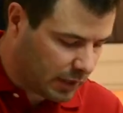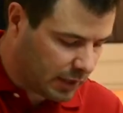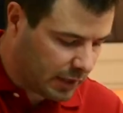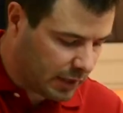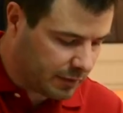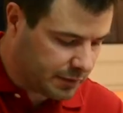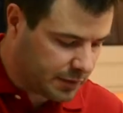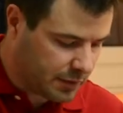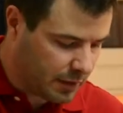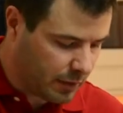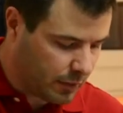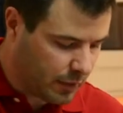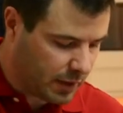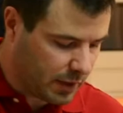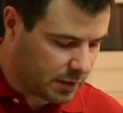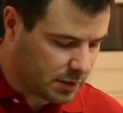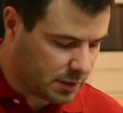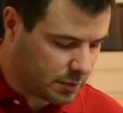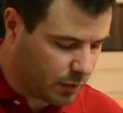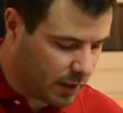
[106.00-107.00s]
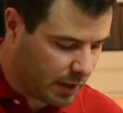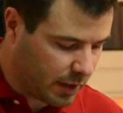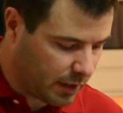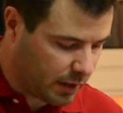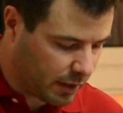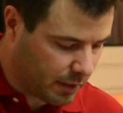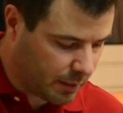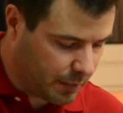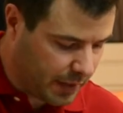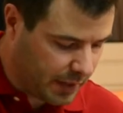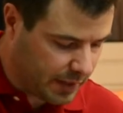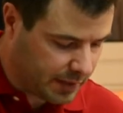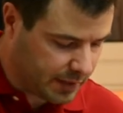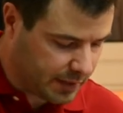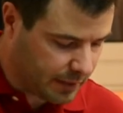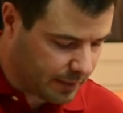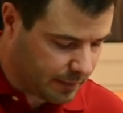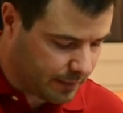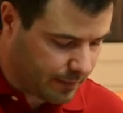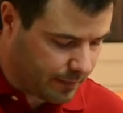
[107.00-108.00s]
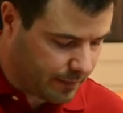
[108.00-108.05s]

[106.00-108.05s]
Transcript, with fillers: enough so that we can spread it on the pizza.